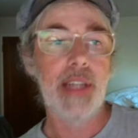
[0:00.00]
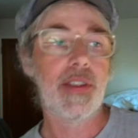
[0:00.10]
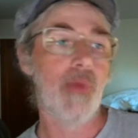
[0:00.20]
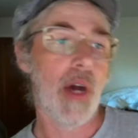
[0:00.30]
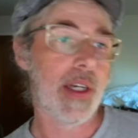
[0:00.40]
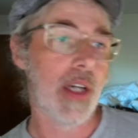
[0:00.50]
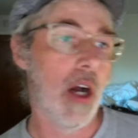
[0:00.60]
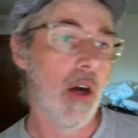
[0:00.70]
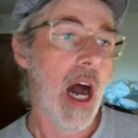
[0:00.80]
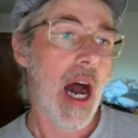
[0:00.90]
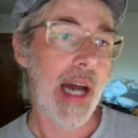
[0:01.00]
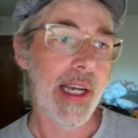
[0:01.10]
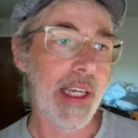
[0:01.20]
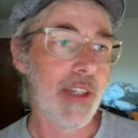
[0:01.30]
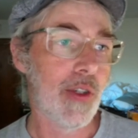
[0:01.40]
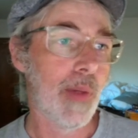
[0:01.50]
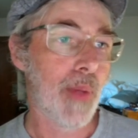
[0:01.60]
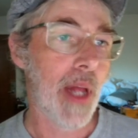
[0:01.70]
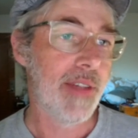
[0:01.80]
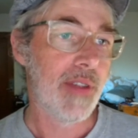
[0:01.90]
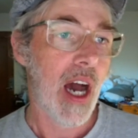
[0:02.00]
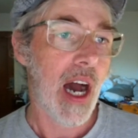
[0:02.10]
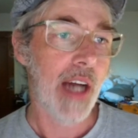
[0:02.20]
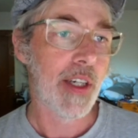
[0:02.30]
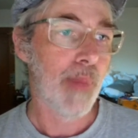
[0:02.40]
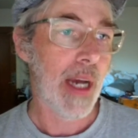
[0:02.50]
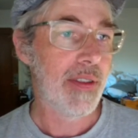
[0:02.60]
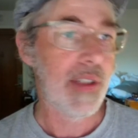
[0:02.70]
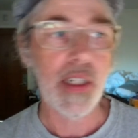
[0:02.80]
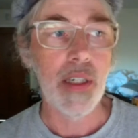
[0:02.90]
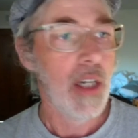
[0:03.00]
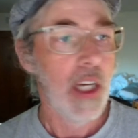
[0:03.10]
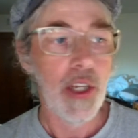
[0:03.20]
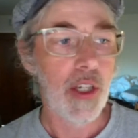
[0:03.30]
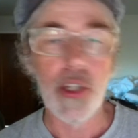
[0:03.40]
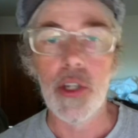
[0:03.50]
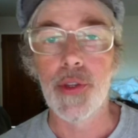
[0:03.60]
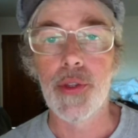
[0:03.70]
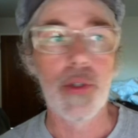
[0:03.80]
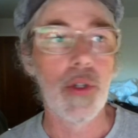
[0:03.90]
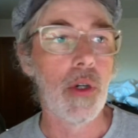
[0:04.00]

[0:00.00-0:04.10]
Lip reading: You want to know how to get to a place on your bicycle, you can do it through Google